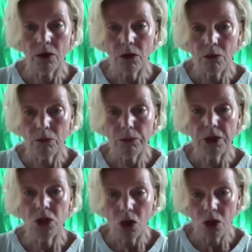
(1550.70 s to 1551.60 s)

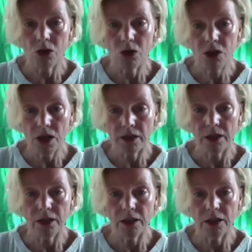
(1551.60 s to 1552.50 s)
because I didn't
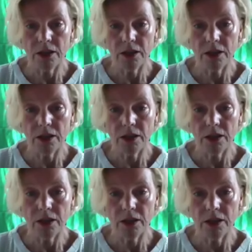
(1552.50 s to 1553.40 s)
open my mouth,
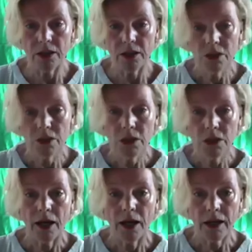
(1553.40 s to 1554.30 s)

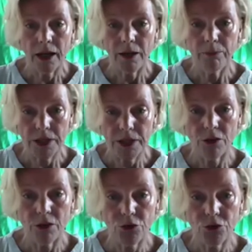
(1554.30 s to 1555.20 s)
I kept
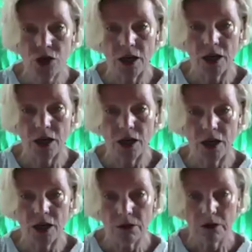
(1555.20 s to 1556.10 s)
myself silent.
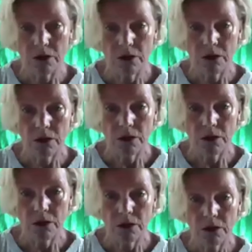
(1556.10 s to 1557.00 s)
In
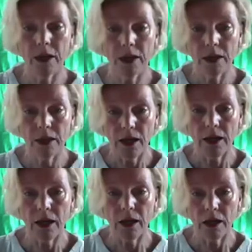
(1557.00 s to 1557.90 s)
a way,
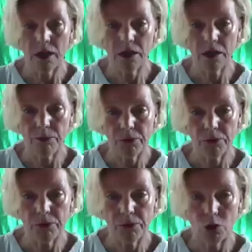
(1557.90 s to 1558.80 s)
I
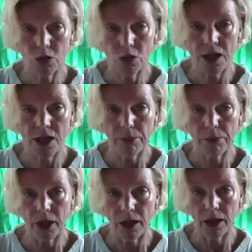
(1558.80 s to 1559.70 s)
accepted what was
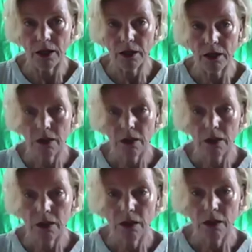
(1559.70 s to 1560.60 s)
happening.
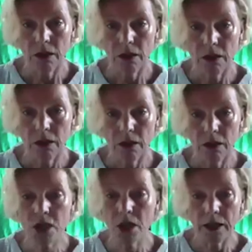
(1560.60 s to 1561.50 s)
And
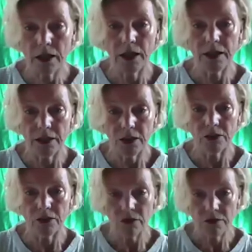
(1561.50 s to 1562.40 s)
inside, I didn't.